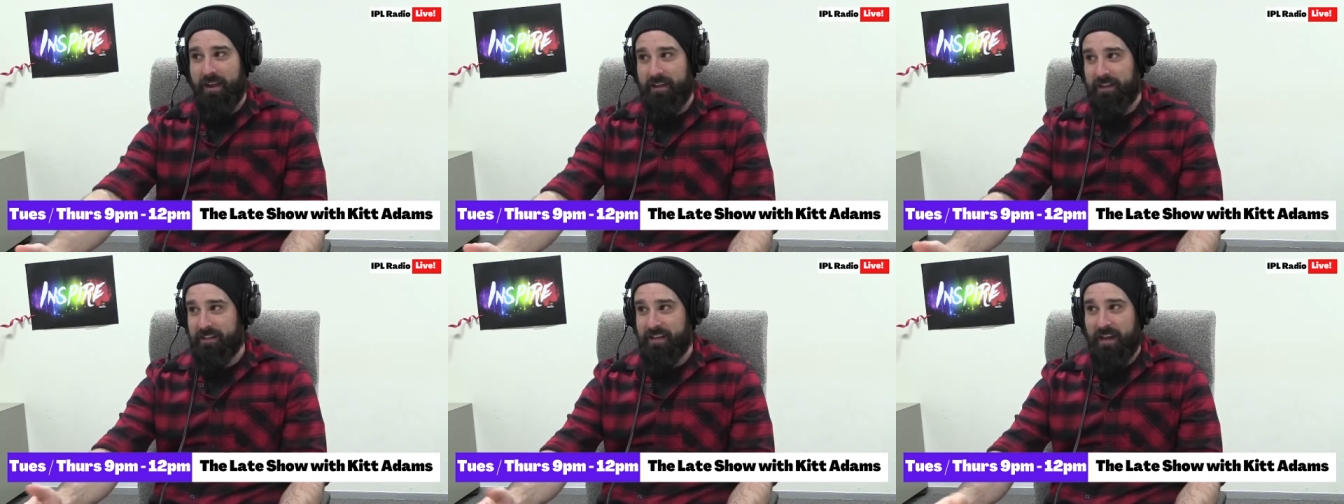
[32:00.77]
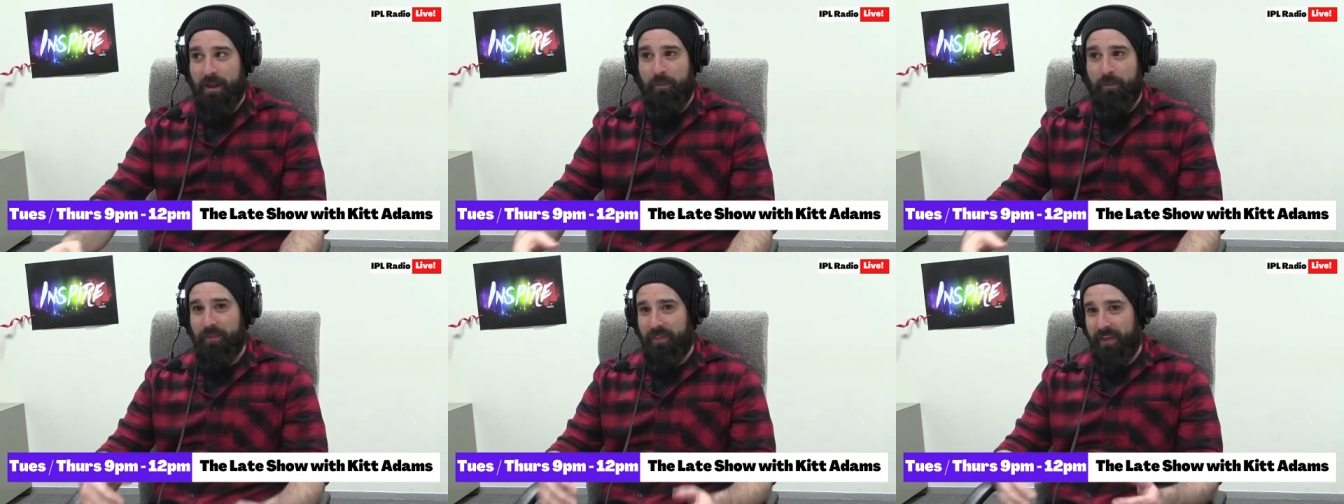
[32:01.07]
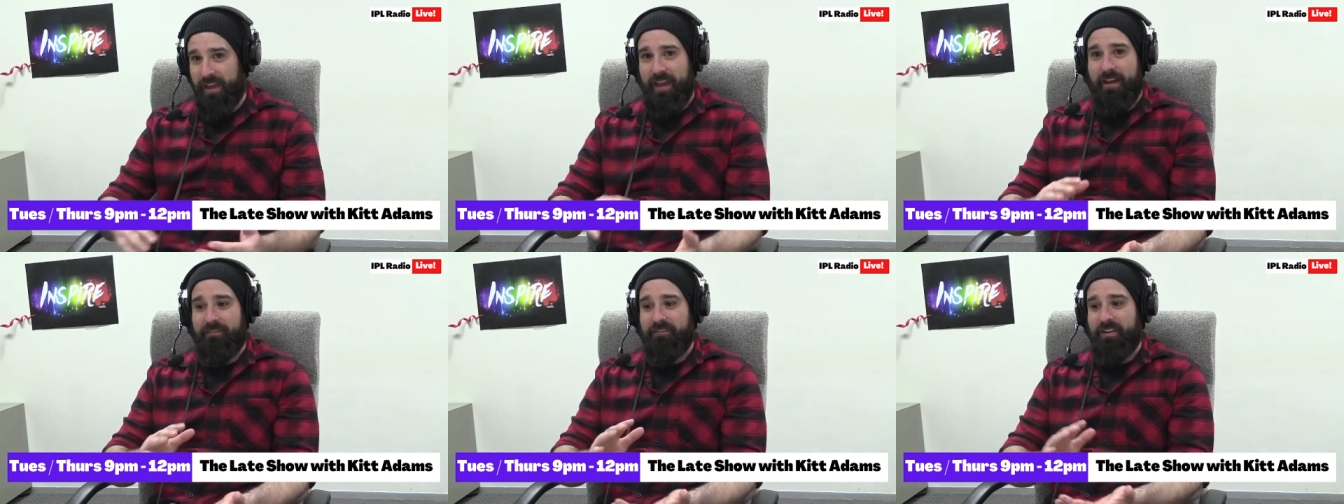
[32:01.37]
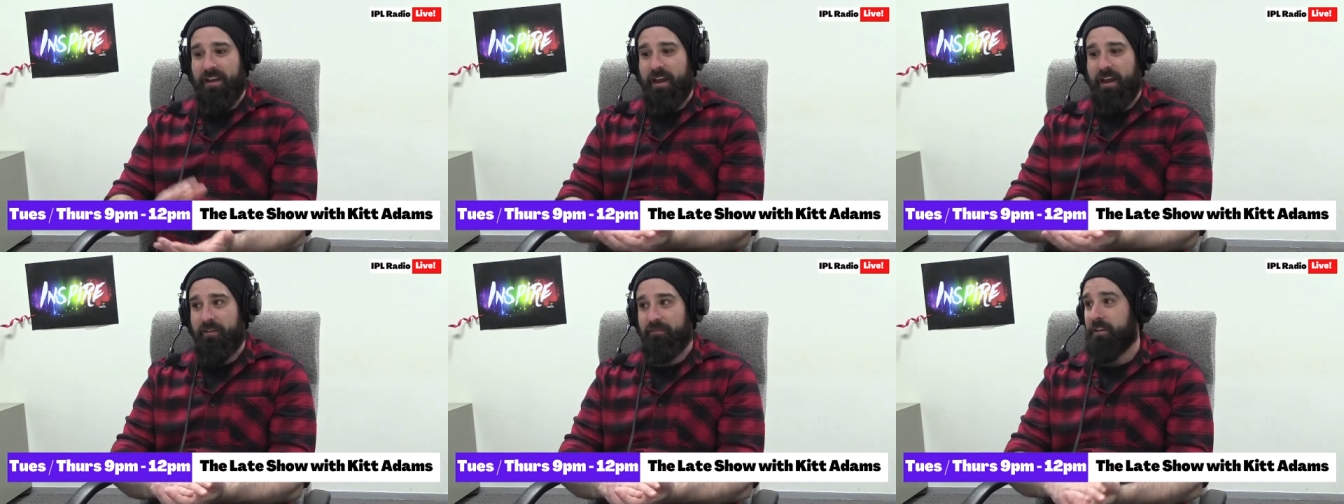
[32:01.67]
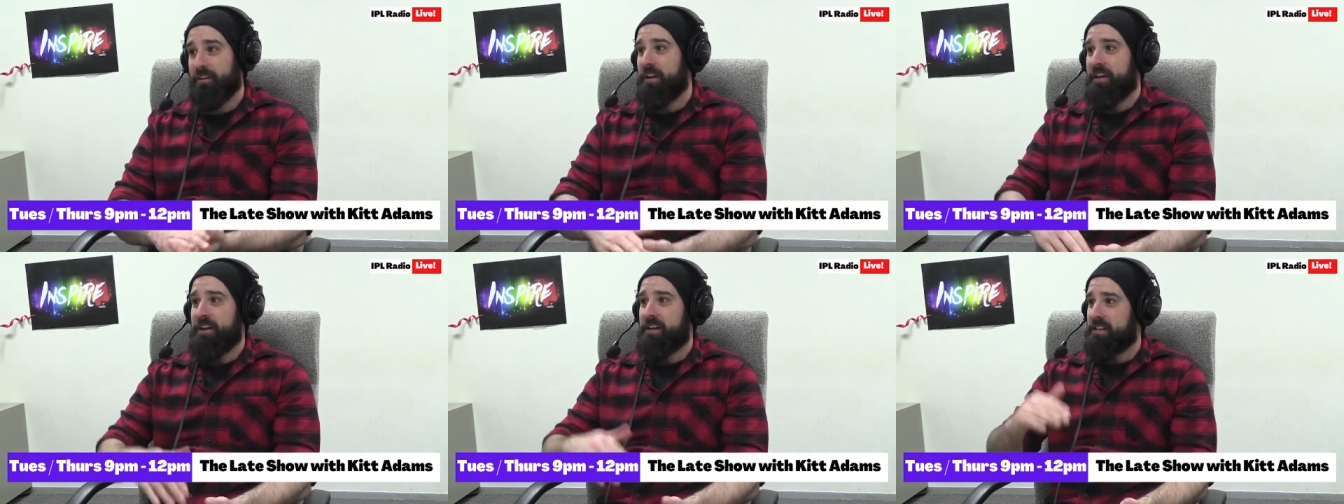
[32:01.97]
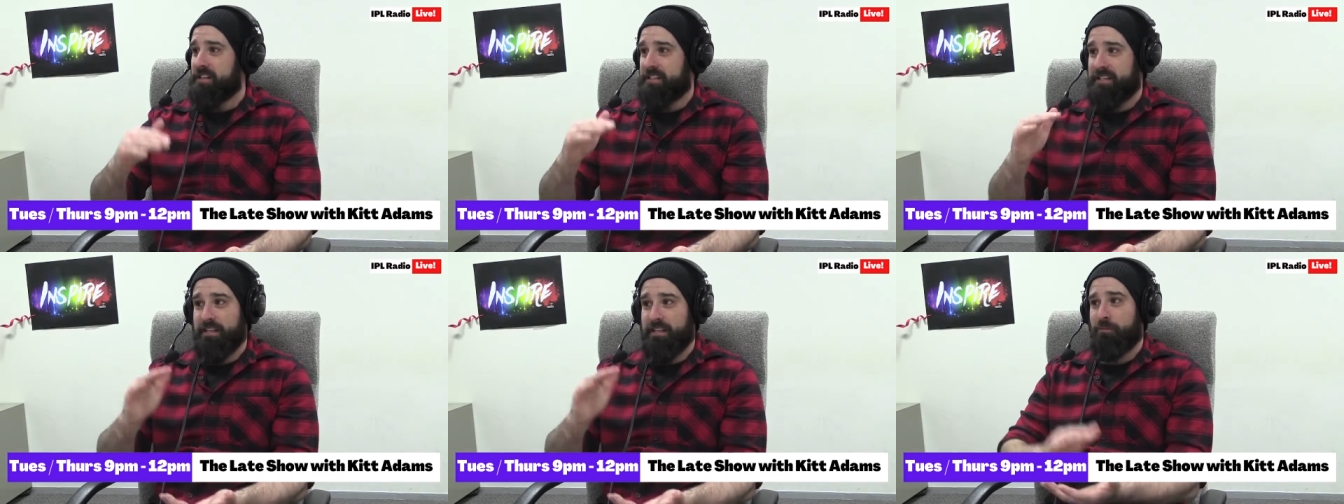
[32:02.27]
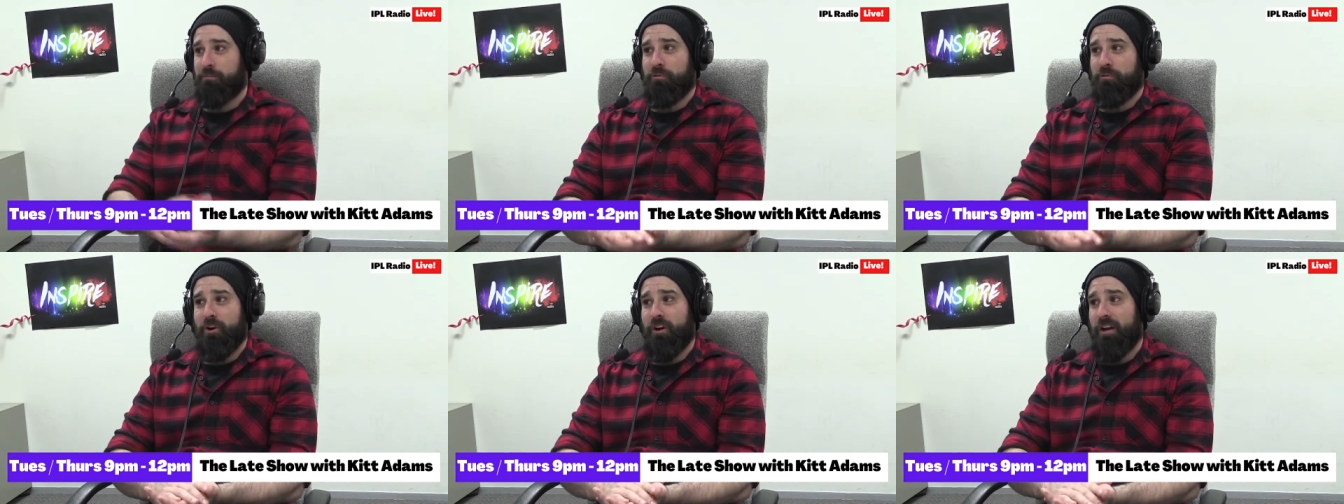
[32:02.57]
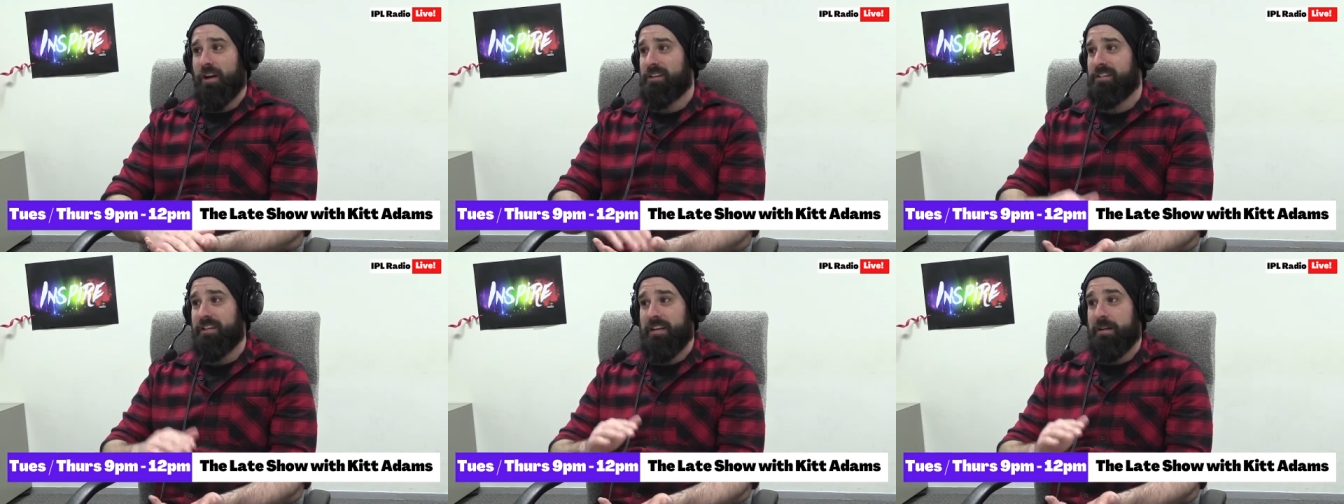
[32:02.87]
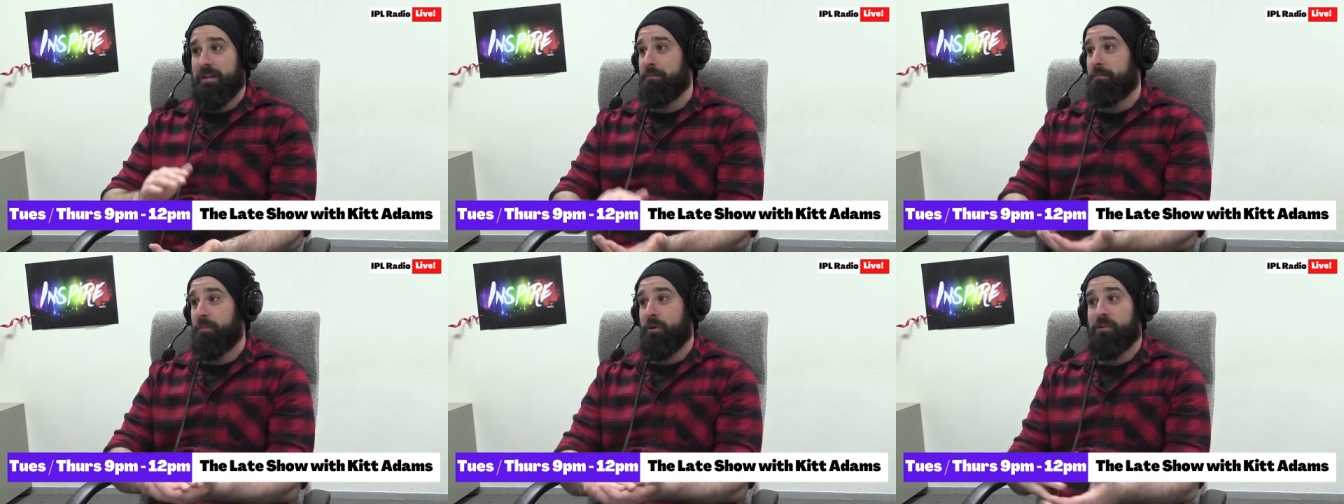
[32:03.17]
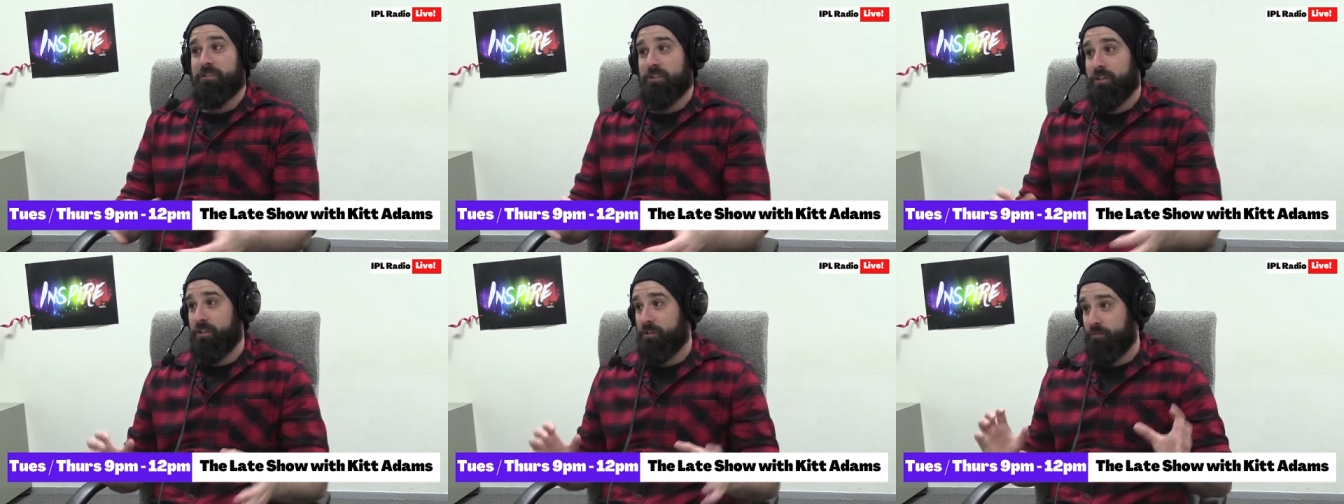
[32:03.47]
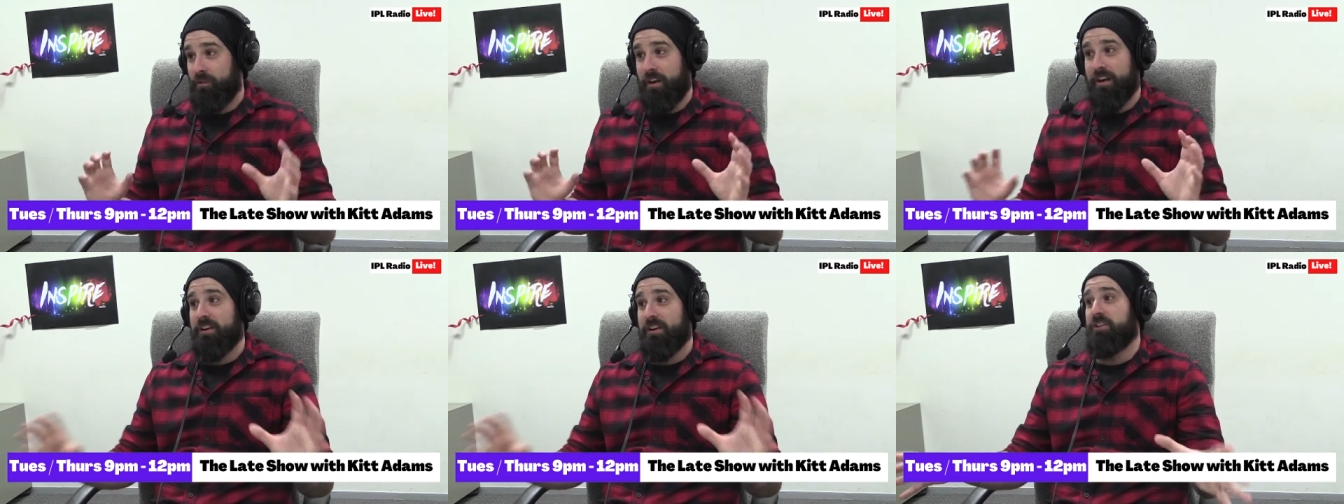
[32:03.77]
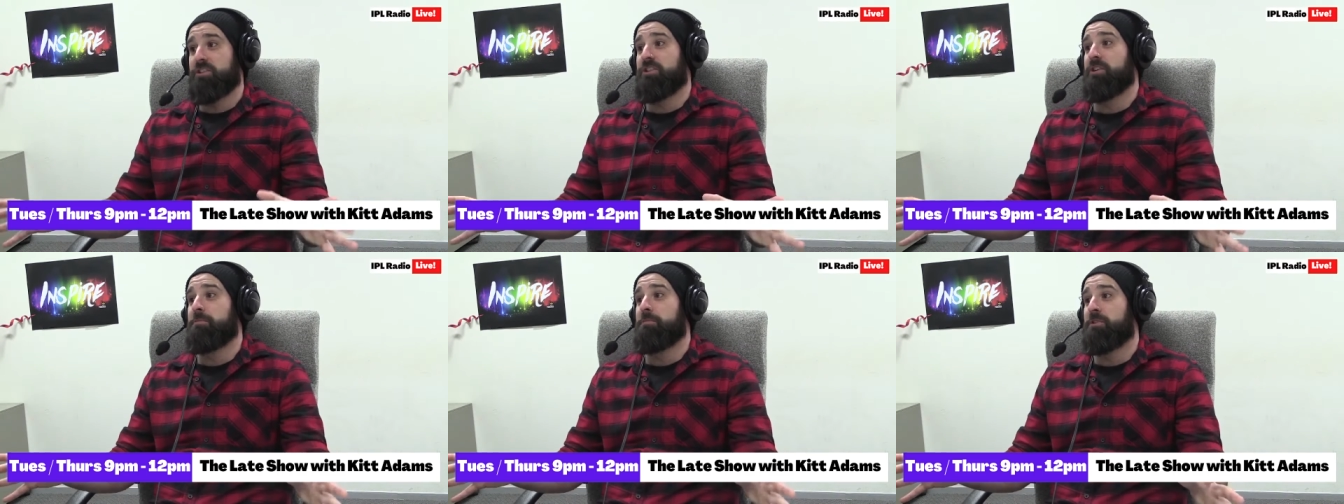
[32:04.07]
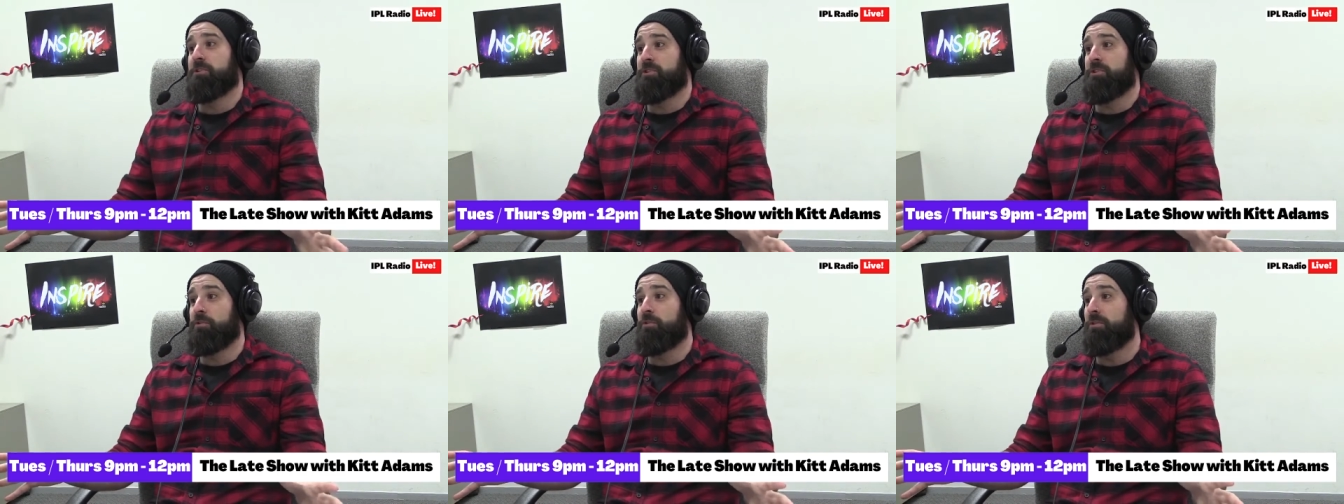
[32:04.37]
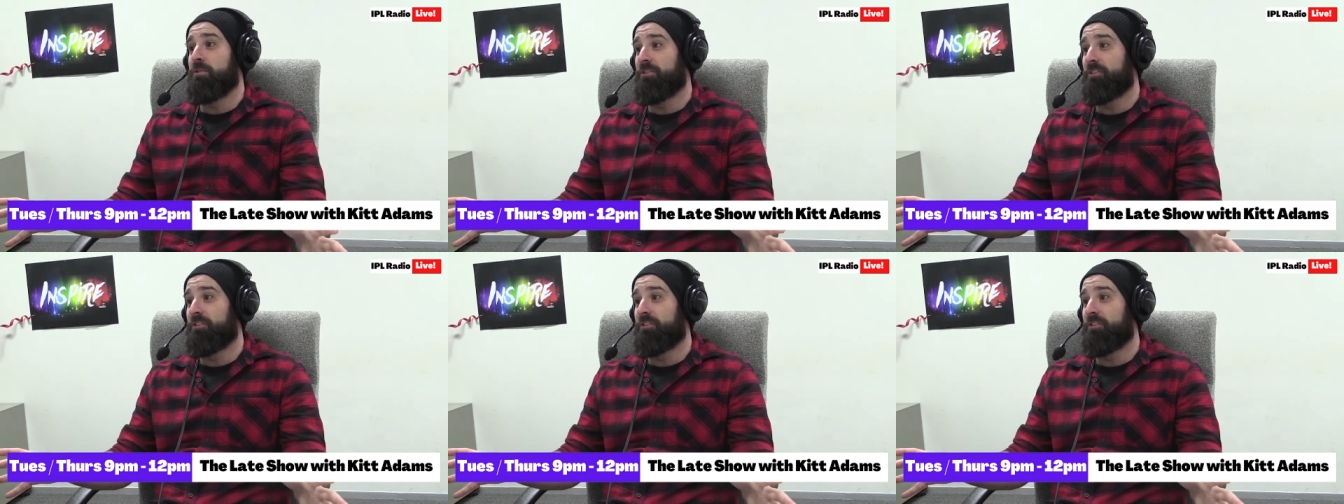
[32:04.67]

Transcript: date where they have to have sealed product in boxes ready to ship to stores.